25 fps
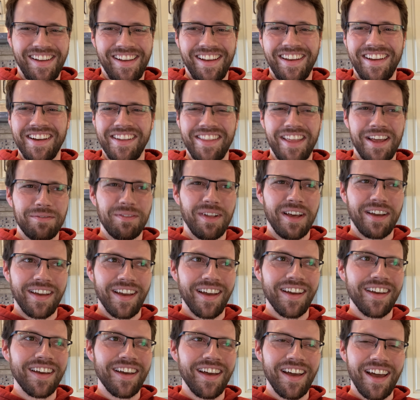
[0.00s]
I hear that I'm
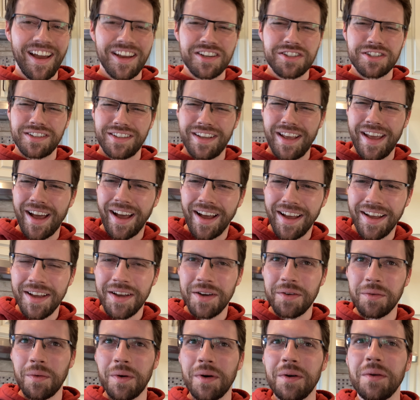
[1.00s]
like, actually, yeah.
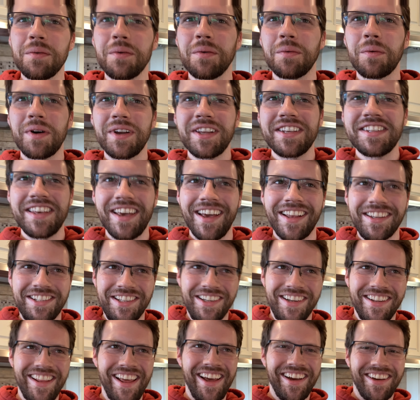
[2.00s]
Well, what is the answer
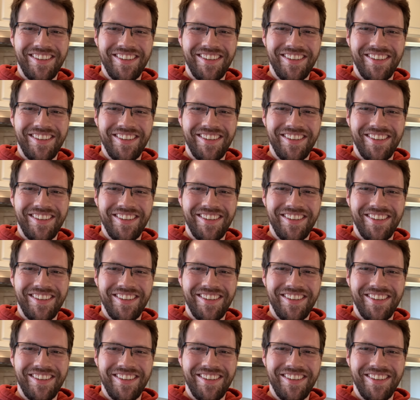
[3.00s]
to that